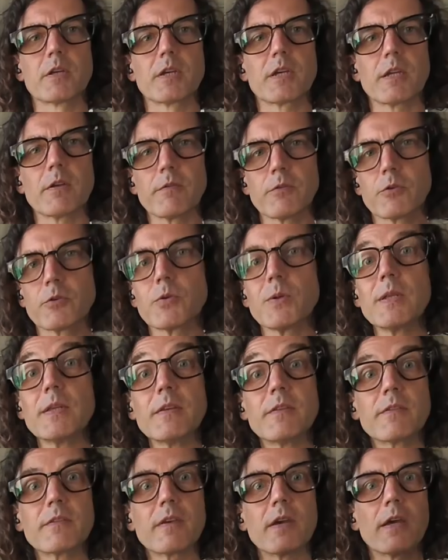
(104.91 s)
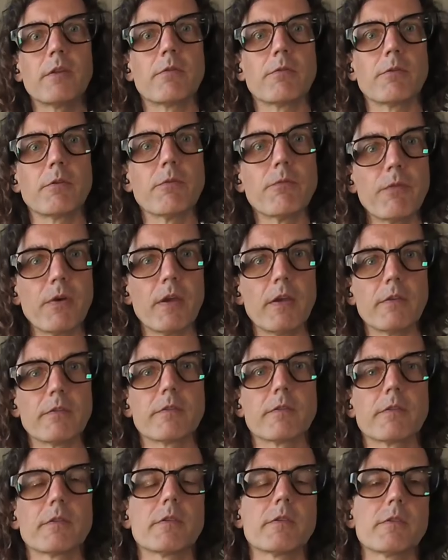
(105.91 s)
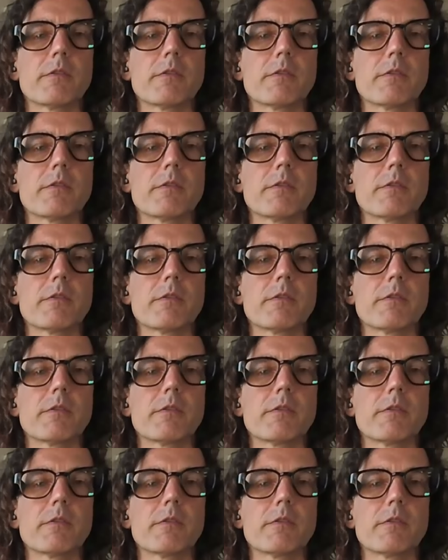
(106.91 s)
kind of 3D scan of your face.